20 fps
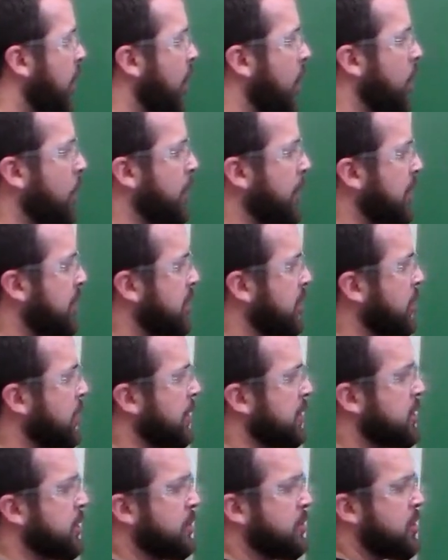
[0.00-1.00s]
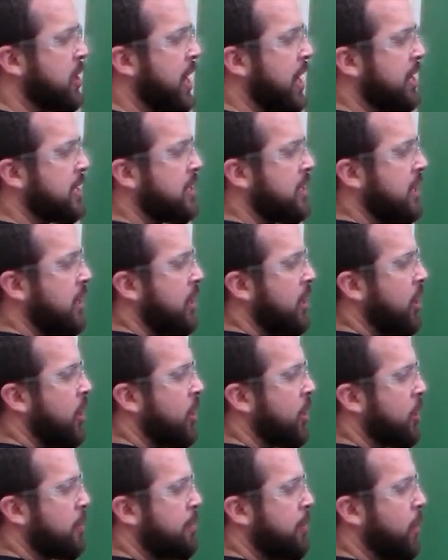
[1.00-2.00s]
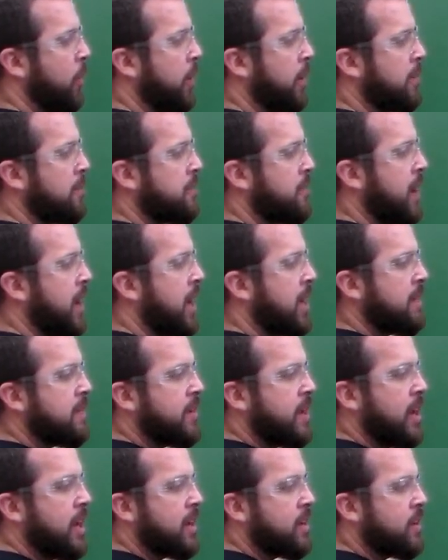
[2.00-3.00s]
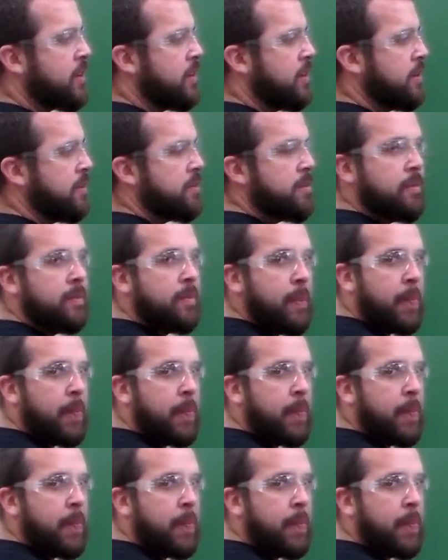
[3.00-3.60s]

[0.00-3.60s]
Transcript: All we do is subtract our 0.5 cutter,